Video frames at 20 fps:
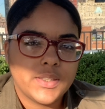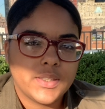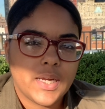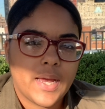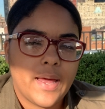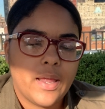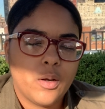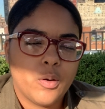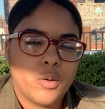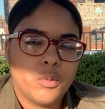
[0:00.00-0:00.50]

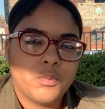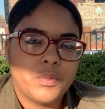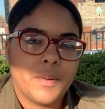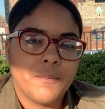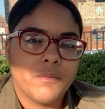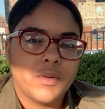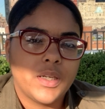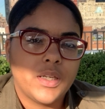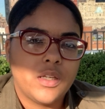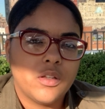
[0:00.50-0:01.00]
channel.
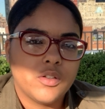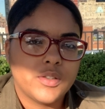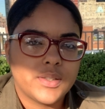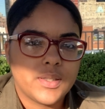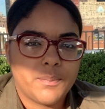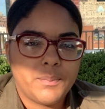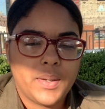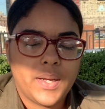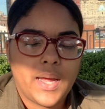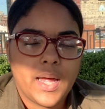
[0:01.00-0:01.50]
Bienvenidos
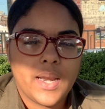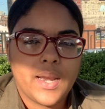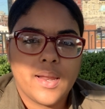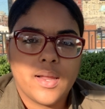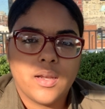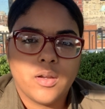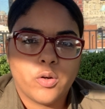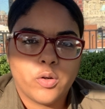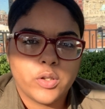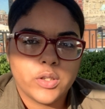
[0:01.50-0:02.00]
a mi
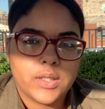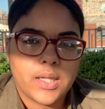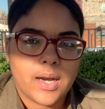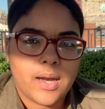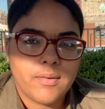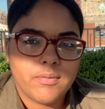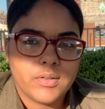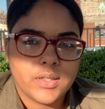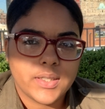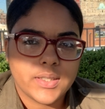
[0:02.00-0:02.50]
canal
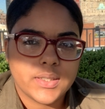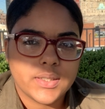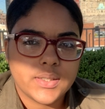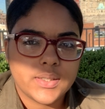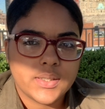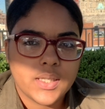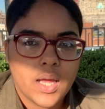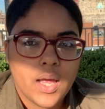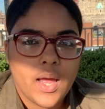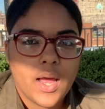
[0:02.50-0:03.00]
otra vez.
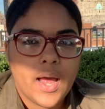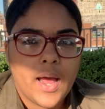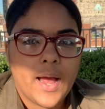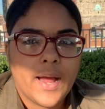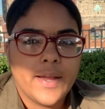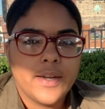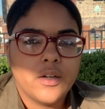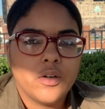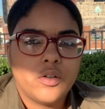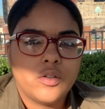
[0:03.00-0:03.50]

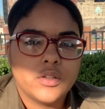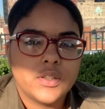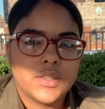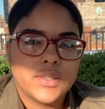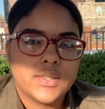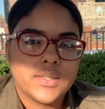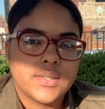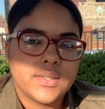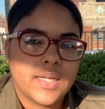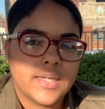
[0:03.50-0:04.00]
I know
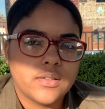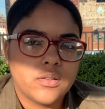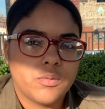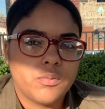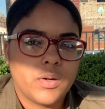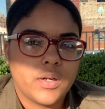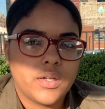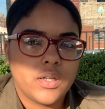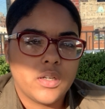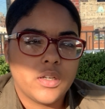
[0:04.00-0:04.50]
this is not the
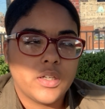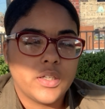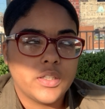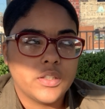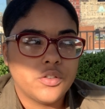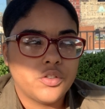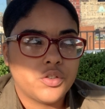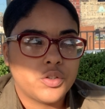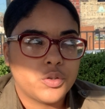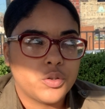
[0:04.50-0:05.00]
regular
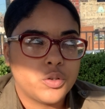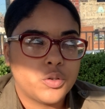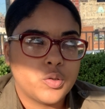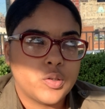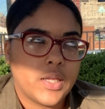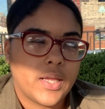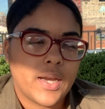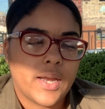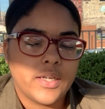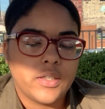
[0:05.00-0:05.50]
intro
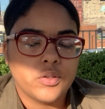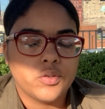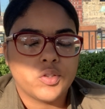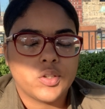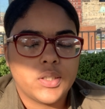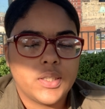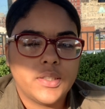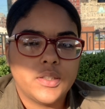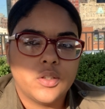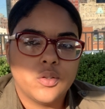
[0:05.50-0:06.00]
that I
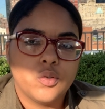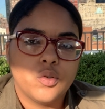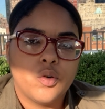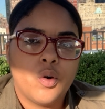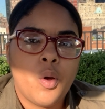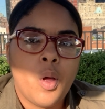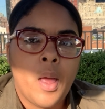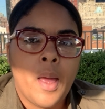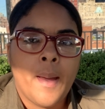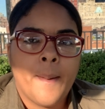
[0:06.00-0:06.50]
usually
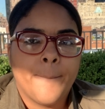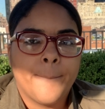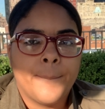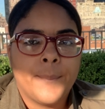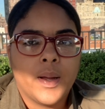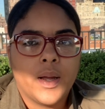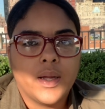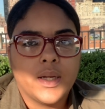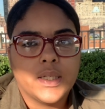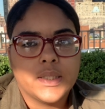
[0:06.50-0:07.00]
do,
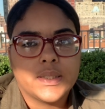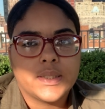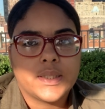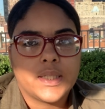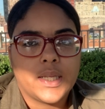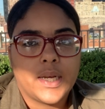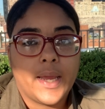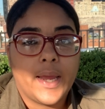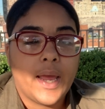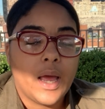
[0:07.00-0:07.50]
but
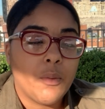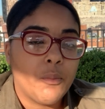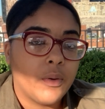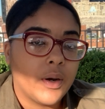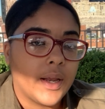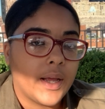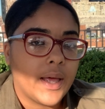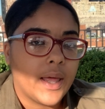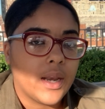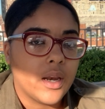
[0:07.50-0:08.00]
today I
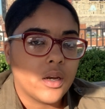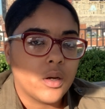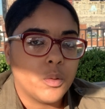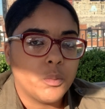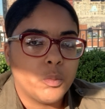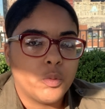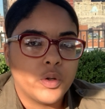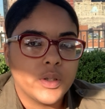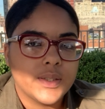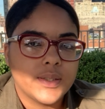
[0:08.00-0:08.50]
want to get on a
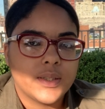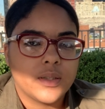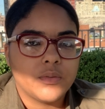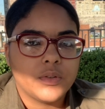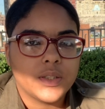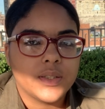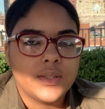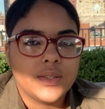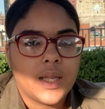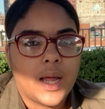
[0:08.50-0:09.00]
more
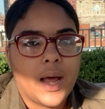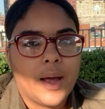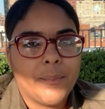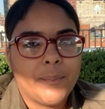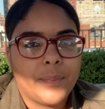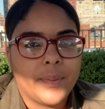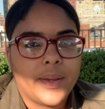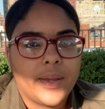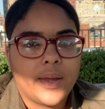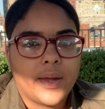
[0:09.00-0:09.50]
serious
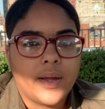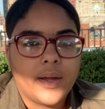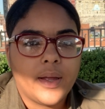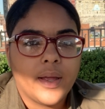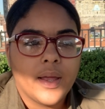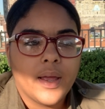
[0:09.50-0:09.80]
topic